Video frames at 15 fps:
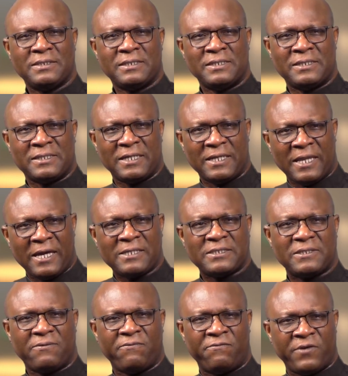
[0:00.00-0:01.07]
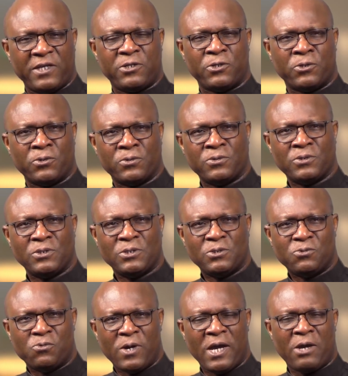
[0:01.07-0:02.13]
in the next video,
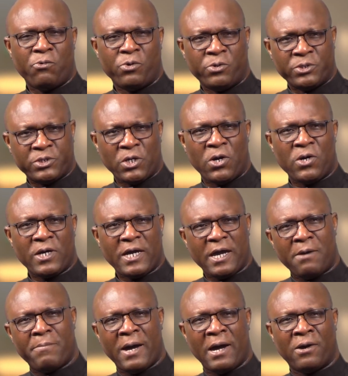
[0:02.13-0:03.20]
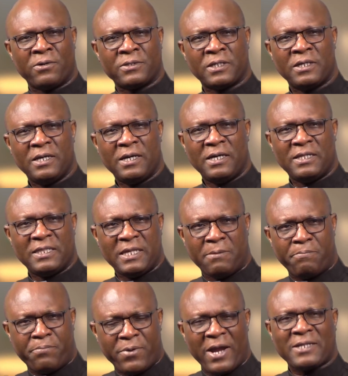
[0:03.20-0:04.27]
where we'll talk about the
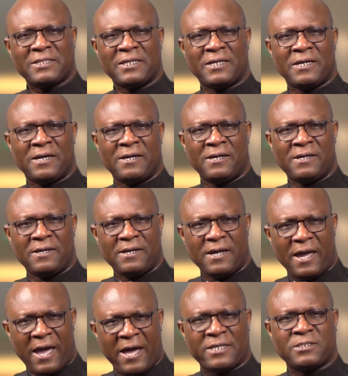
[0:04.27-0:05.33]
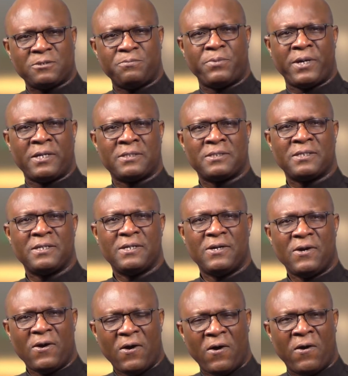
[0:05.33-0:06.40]
practical aspect
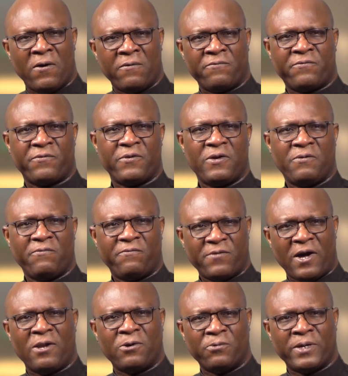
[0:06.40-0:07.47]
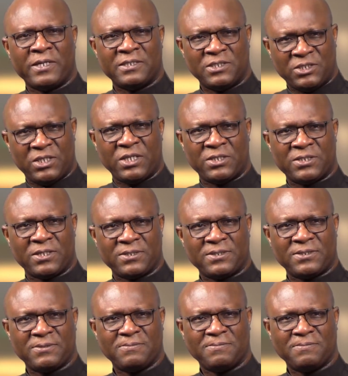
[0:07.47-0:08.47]
of following Jesus.